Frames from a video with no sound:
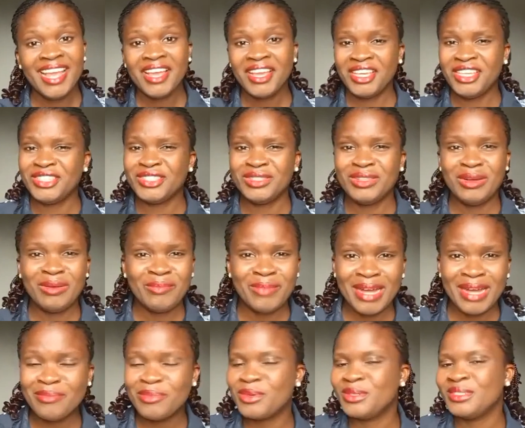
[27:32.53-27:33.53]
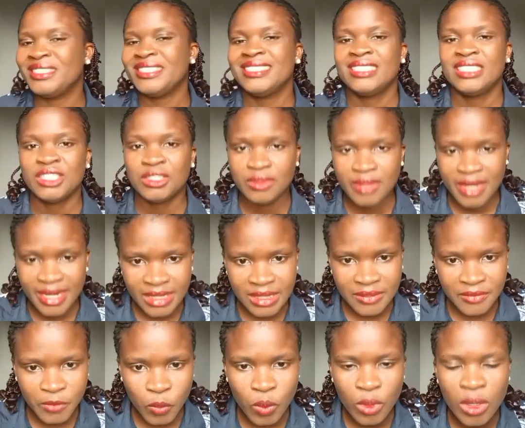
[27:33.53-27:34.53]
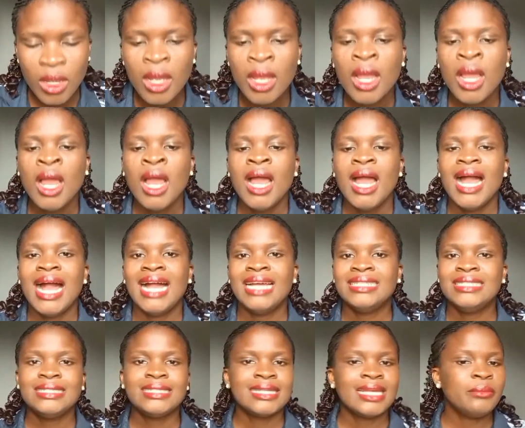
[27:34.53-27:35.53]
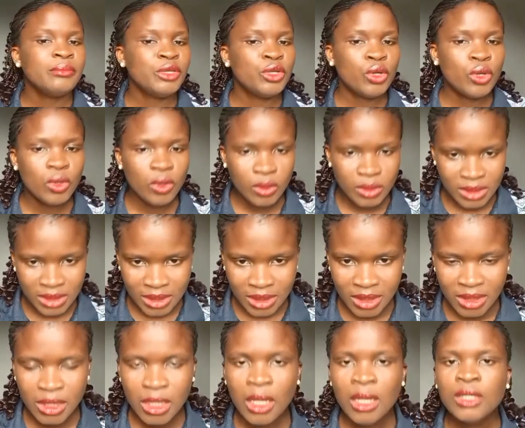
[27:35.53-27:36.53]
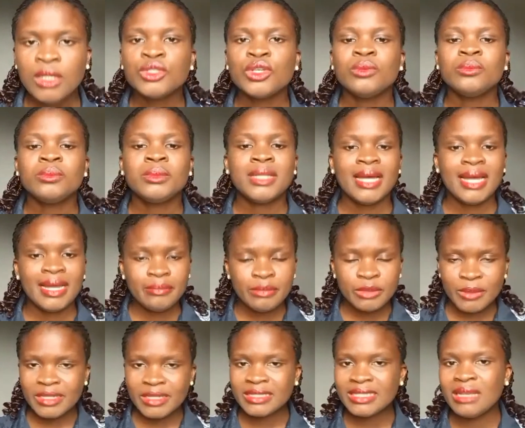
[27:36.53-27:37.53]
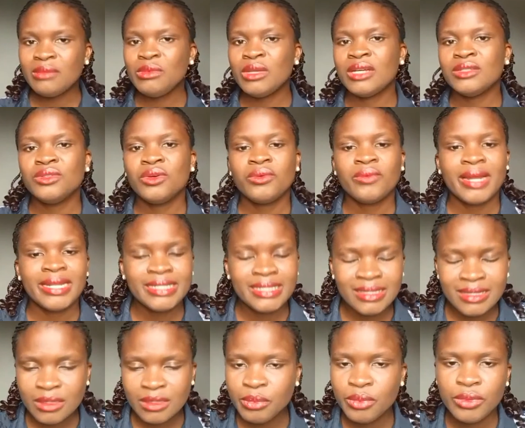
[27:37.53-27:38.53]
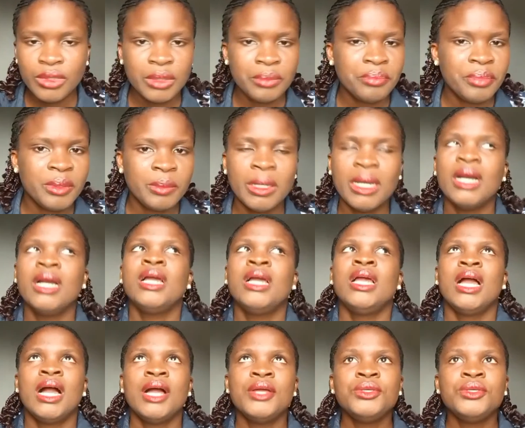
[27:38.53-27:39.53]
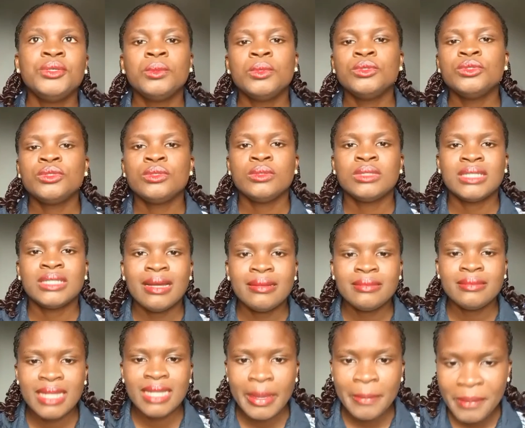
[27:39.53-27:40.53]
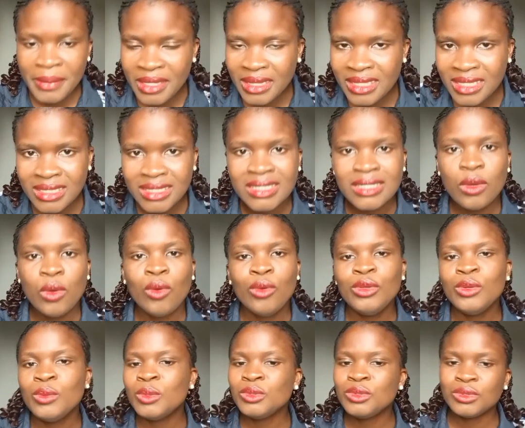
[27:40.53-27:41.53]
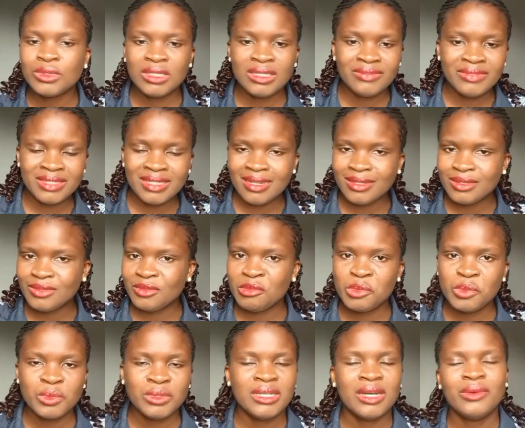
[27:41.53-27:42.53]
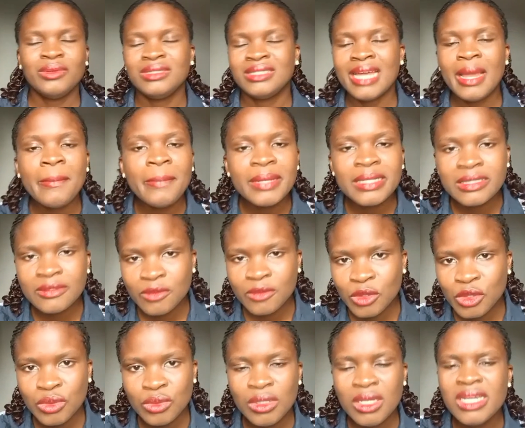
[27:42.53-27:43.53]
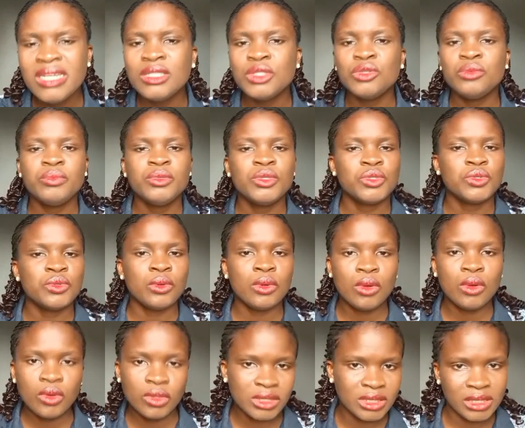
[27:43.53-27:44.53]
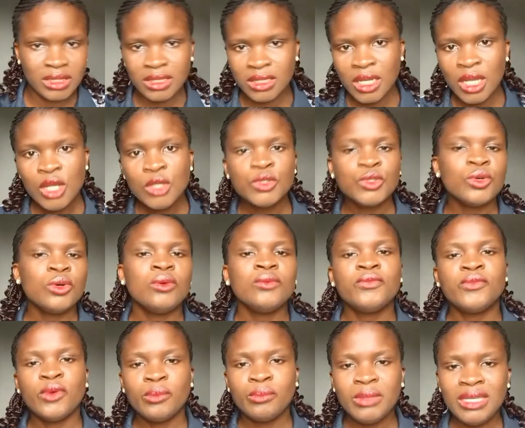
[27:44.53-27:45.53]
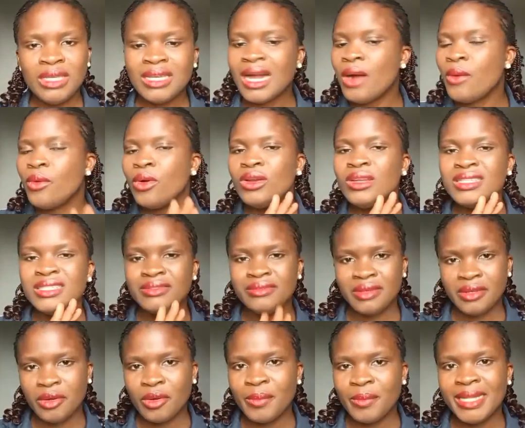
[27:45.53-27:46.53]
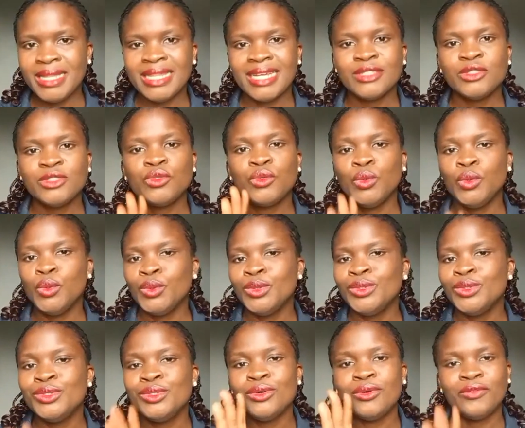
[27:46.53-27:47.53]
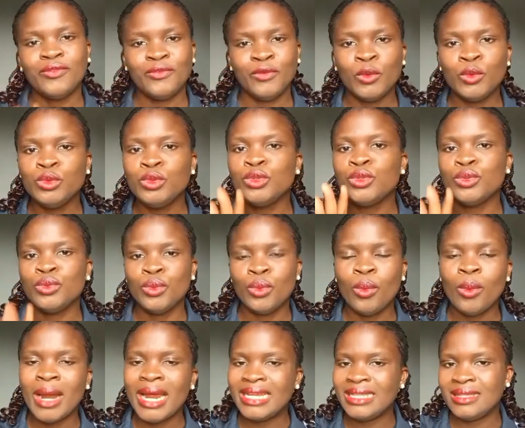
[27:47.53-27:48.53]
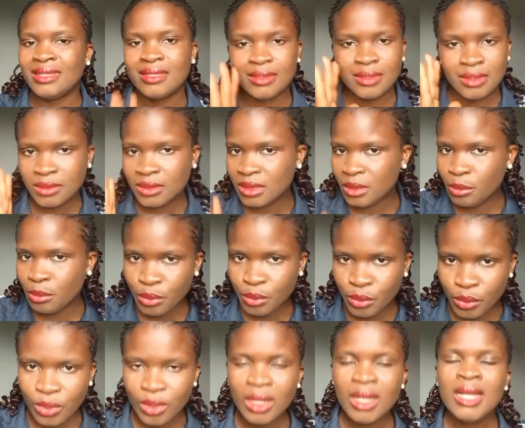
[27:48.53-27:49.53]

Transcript: It's not bad, but it's stressful and it can be costly. Sometimes by the time you are done writing the book in paper and you want to start typing it, or you want to give it out for people that will type it for you, it will be so costly. So for me, I will always recommend that you use your phone to write the book.